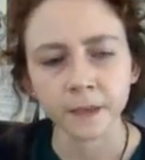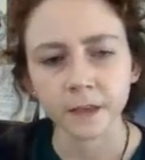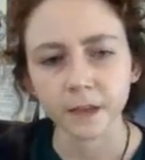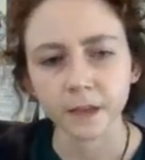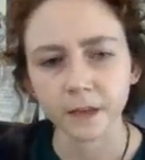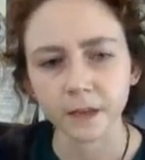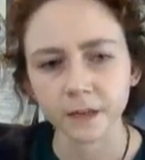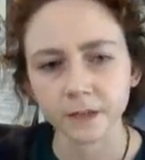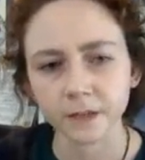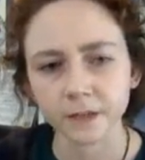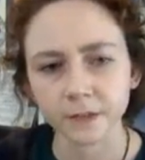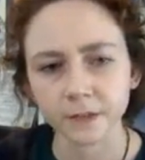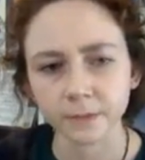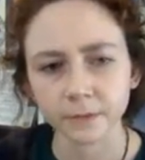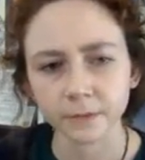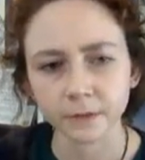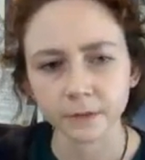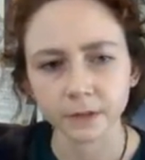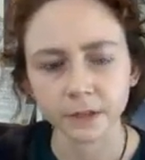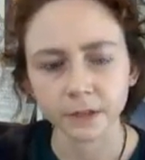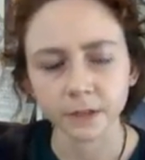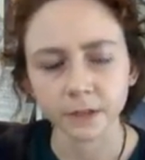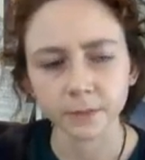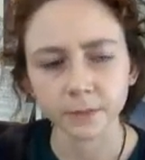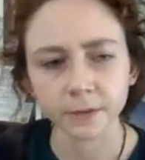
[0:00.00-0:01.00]
and it's a
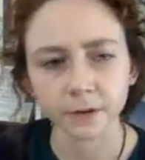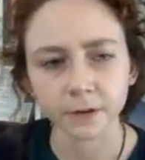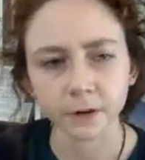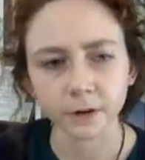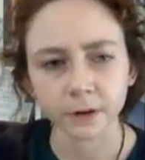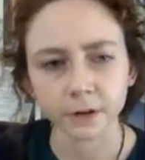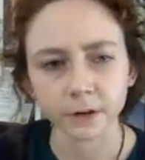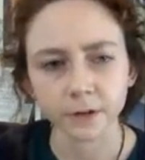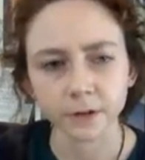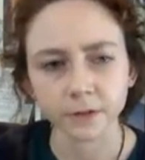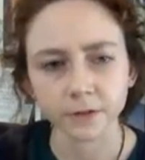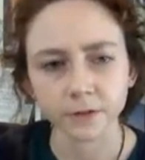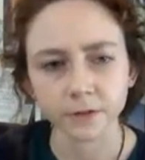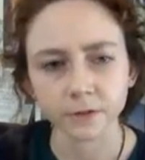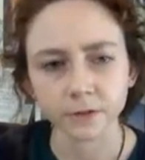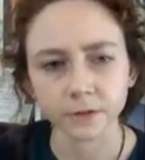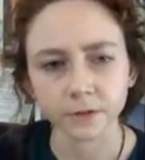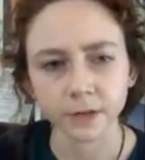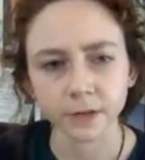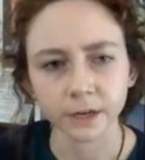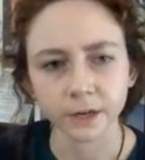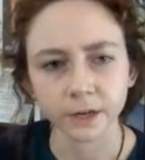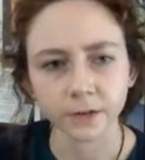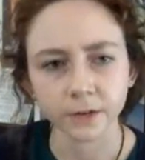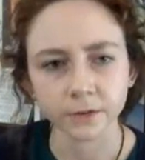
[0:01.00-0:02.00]
little bit harder to
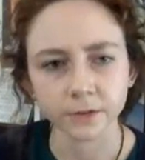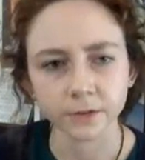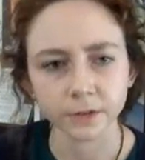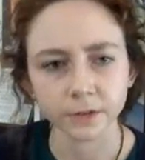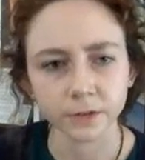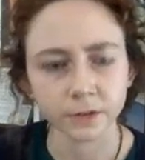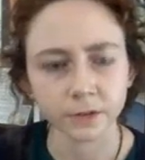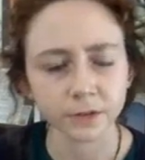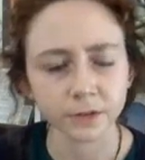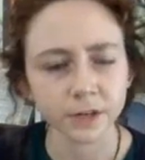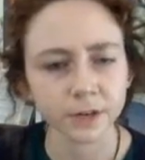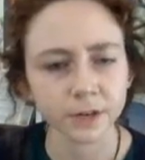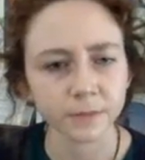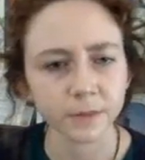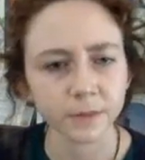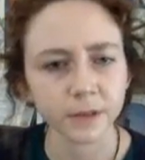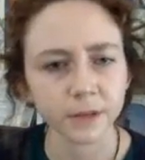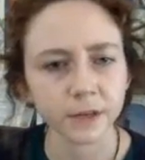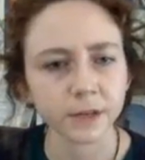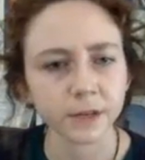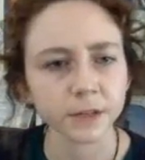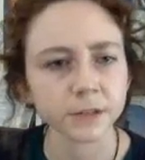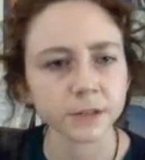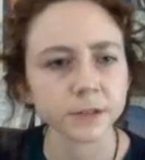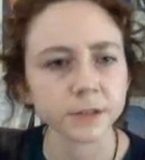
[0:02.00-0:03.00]
diagnose and treat
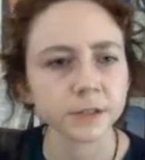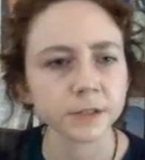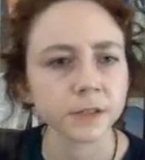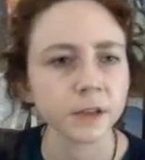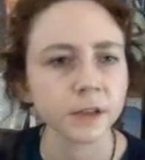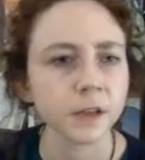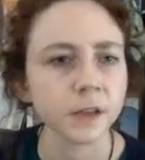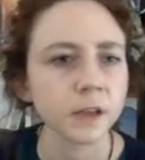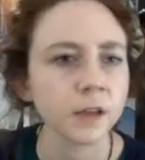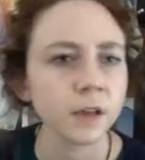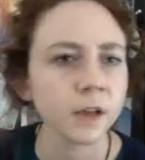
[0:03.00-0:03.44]
because